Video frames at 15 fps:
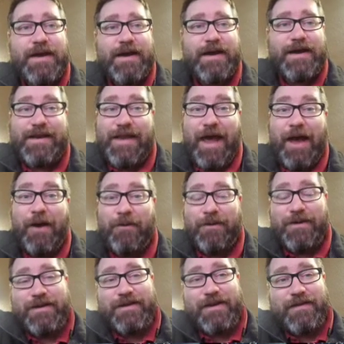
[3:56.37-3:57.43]
now
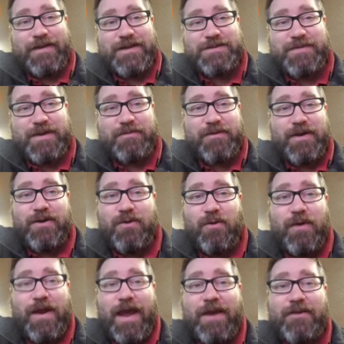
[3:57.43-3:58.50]
that he's been upgraded,
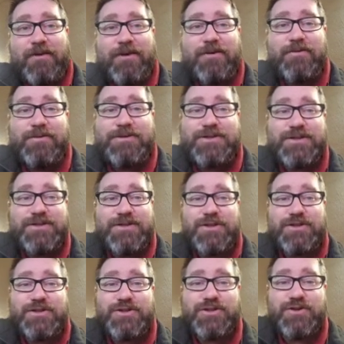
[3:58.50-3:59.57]
or Angron, who is just
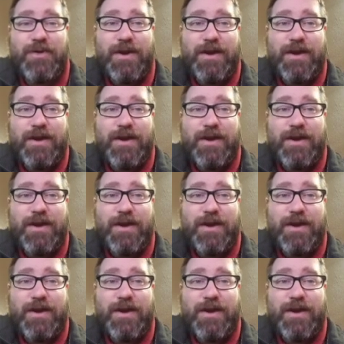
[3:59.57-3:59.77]
straight